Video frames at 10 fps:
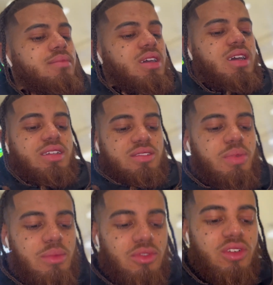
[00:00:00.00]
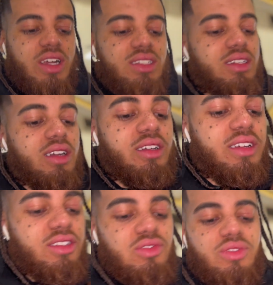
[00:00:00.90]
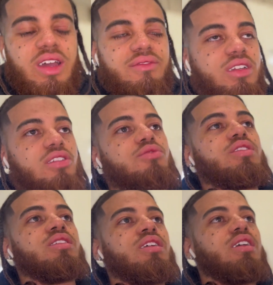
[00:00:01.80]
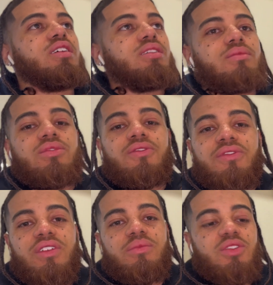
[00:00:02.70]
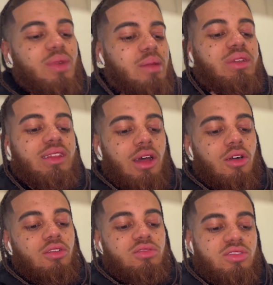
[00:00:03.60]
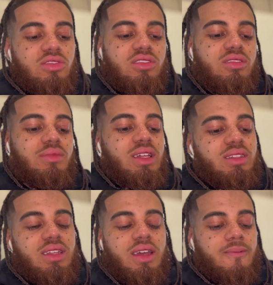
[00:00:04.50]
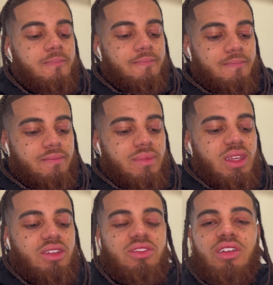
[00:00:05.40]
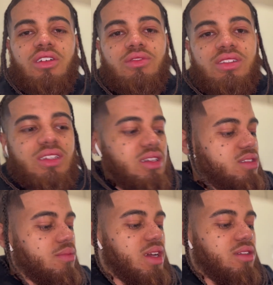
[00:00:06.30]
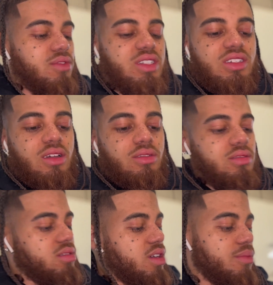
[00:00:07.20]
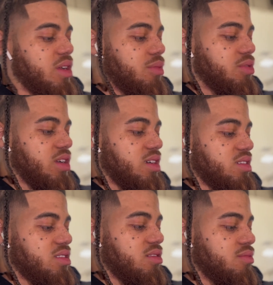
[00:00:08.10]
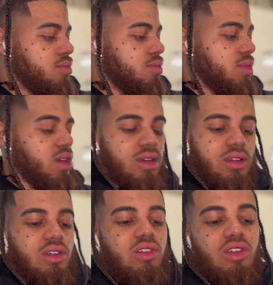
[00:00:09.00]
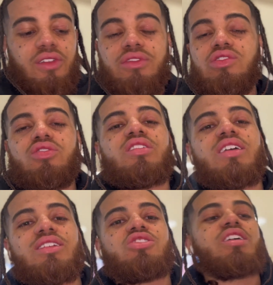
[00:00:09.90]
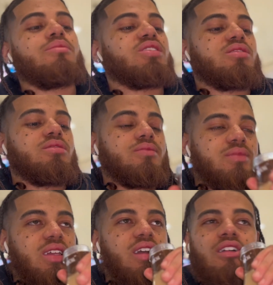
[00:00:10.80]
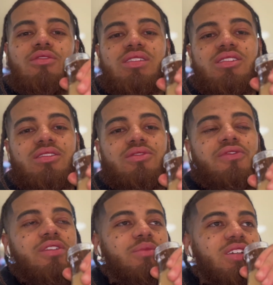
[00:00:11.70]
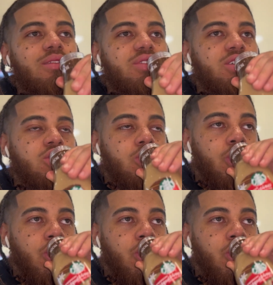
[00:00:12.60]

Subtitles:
Because people are crazy out here, and you never know when, you feel me, might be lost or something like that. You can always have somebody reach out, come help you out or something. Or if you do get in a jammish, they always can, you feel me, come get you.